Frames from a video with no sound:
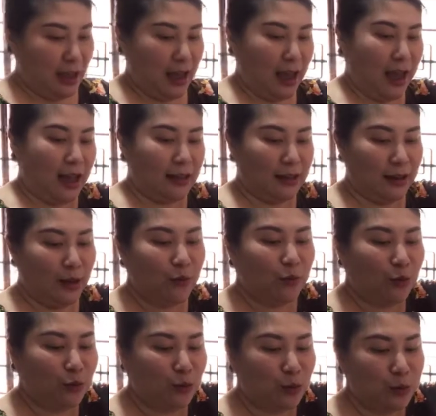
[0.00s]
And
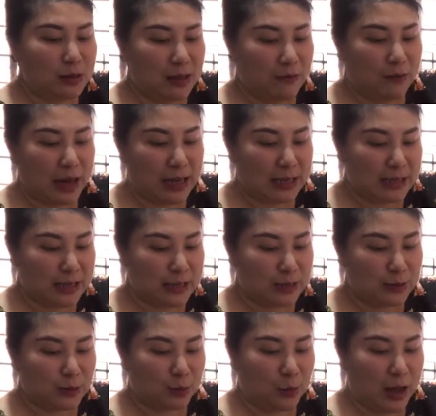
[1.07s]
for those
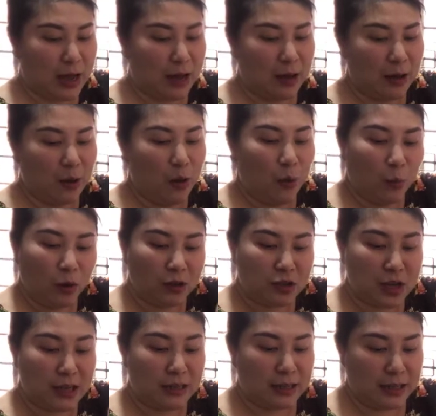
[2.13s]
advisors who are
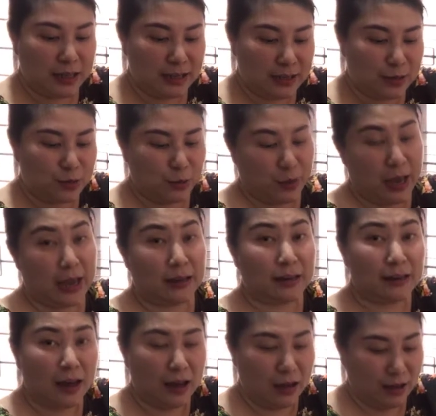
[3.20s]
watching this, you can
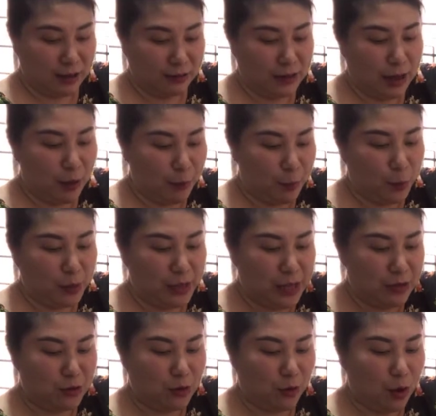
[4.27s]
now put
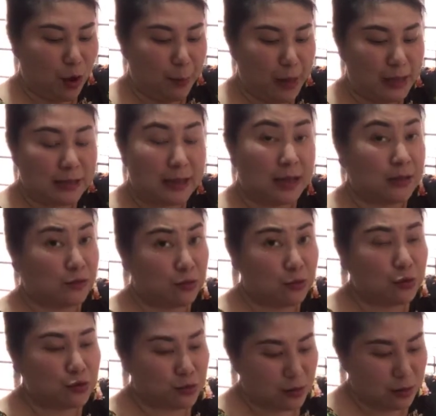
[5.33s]
in your comments as
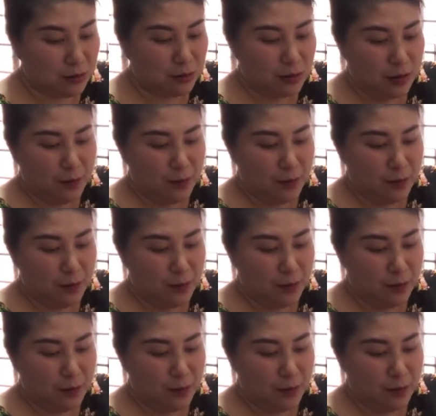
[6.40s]
usual,